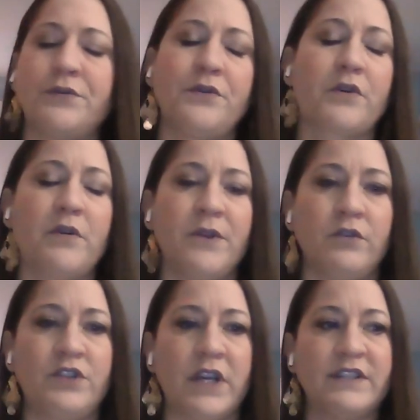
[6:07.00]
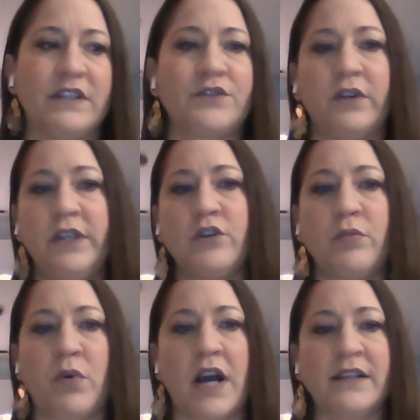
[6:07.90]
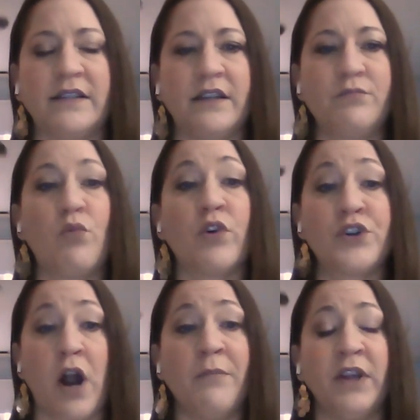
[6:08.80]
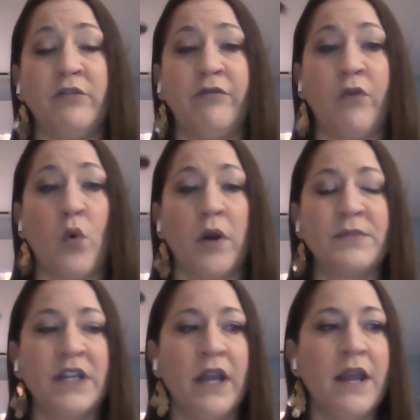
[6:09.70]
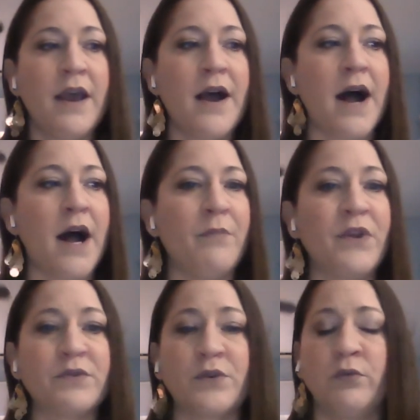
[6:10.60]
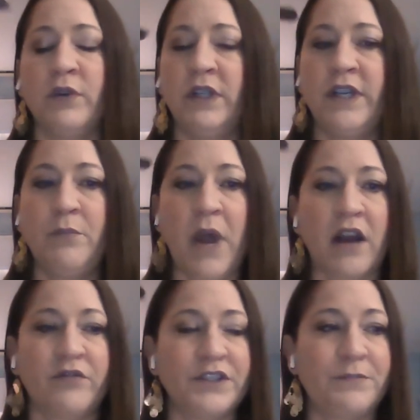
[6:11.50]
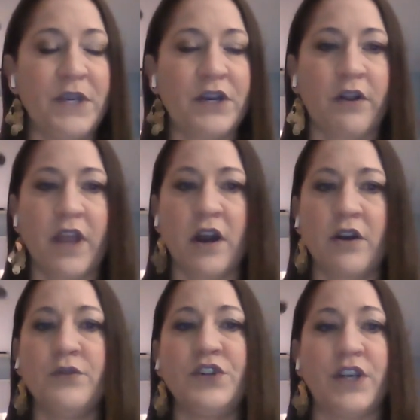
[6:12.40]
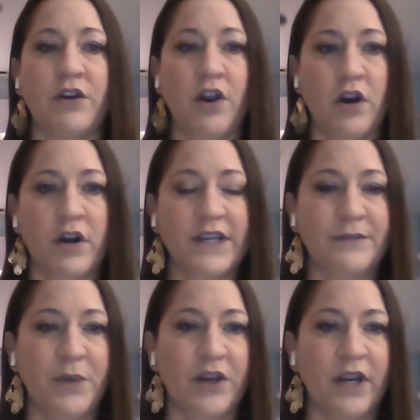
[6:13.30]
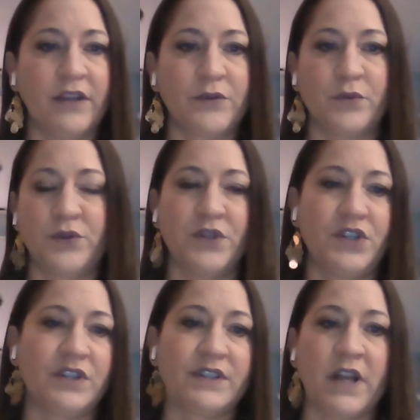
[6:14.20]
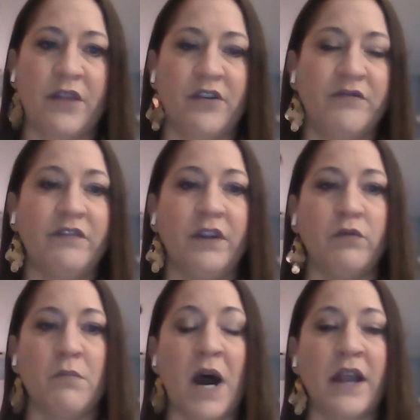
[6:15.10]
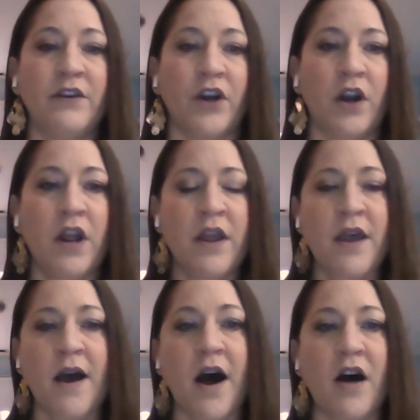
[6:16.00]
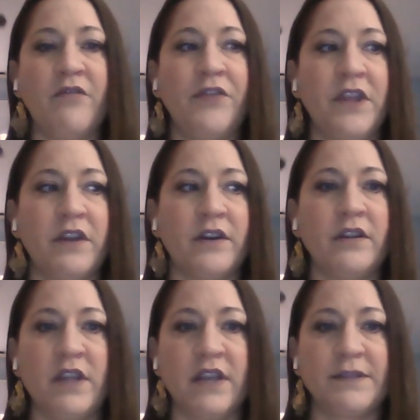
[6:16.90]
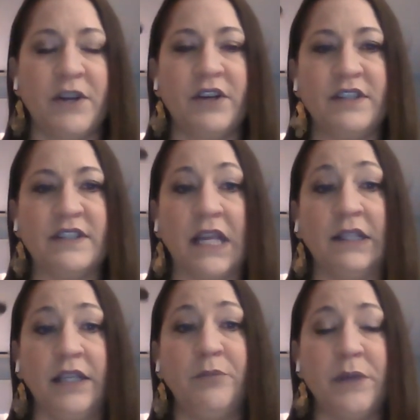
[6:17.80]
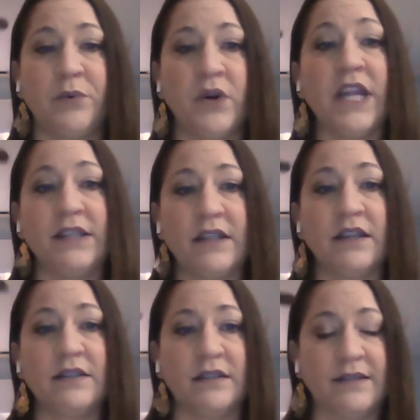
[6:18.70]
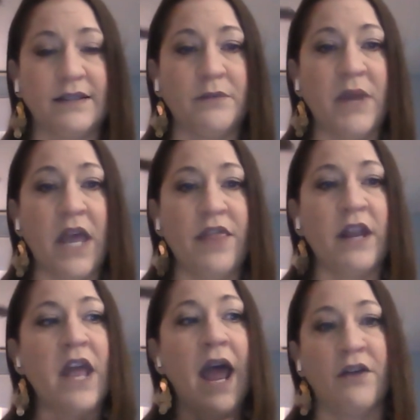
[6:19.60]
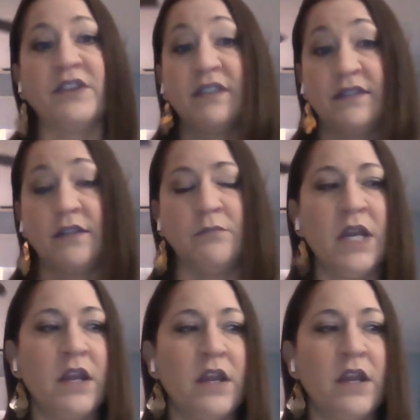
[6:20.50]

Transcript: through the criminal justice or legal process more trauma informed. There was a really impactful speaker there who shared her experience, which was just another vivid reminder of the experiences that lead people into the system, and then how the system,